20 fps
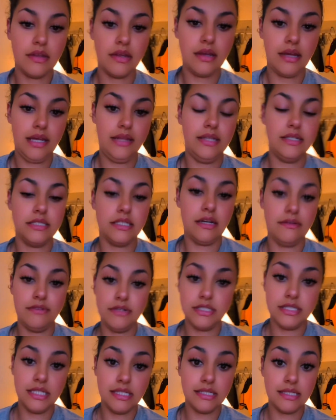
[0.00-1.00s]
And this covers
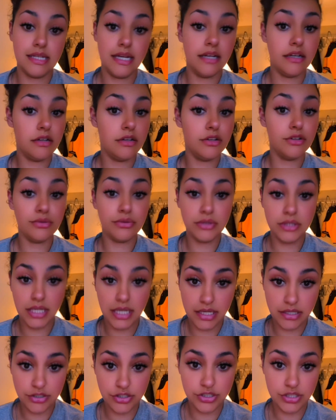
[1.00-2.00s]
things like
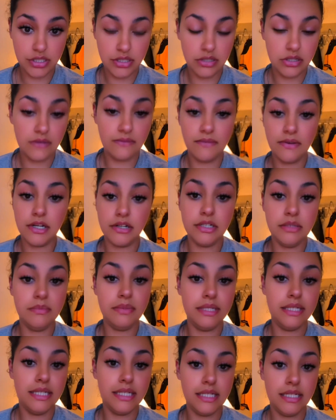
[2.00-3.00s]
creation, the very
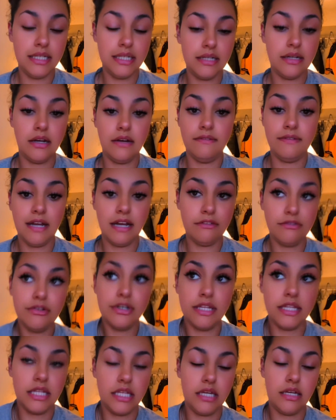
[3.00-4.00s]
beginning of
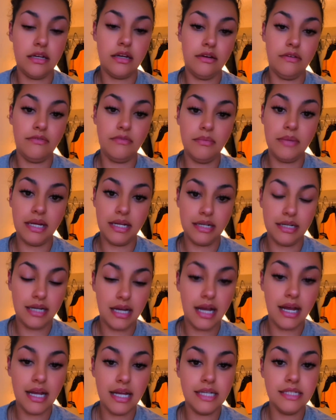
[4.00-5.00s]
everything, of
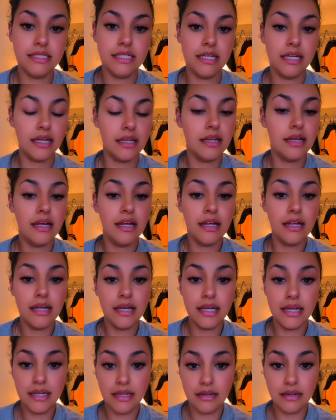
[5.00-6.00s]
mankind, and
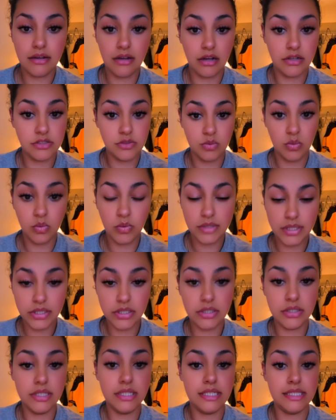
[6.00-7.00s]
God's
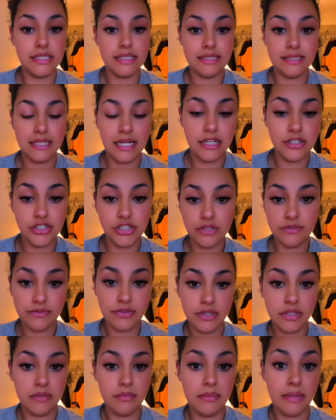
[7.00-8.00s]
will, his intention for
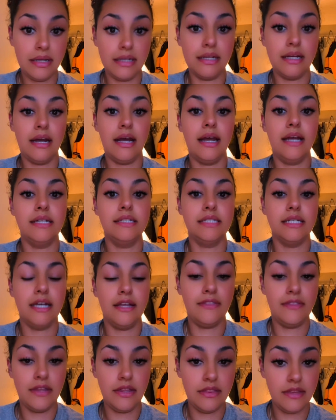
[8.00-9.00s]
mankind, and
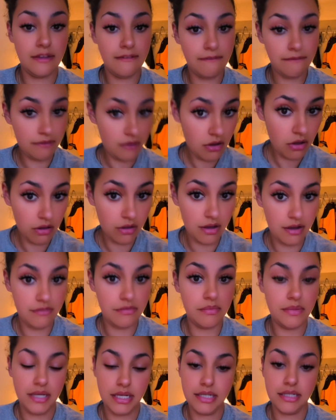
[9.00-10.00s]
then the fall of
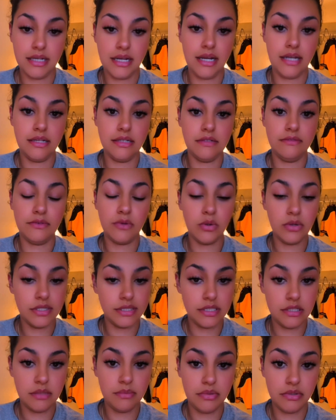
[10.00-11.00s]
mankind. Of course,
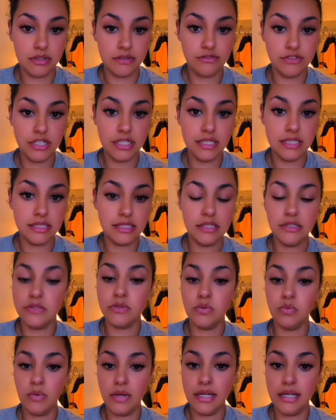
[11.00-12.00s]
in the book of Genesis,
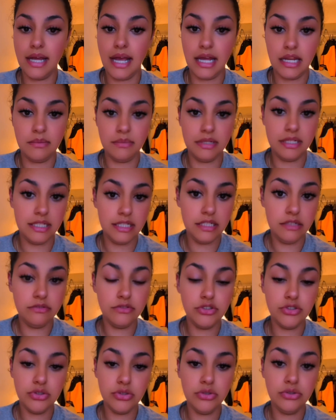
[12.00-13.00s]
when Adam and Eve
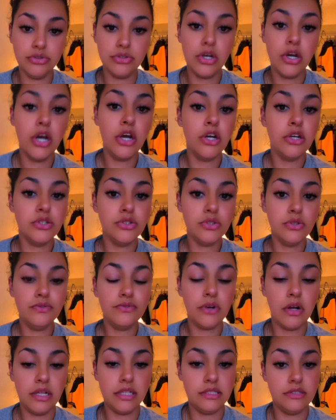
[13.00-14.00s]
choose to
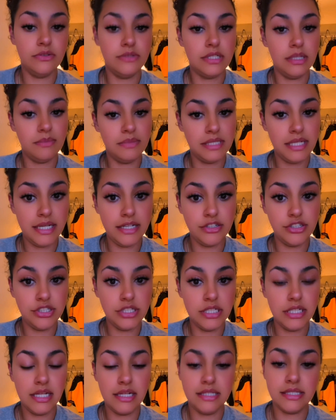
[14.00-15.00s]
fall into
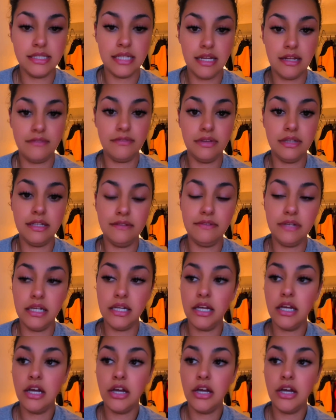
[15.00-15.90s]
temptation instead of living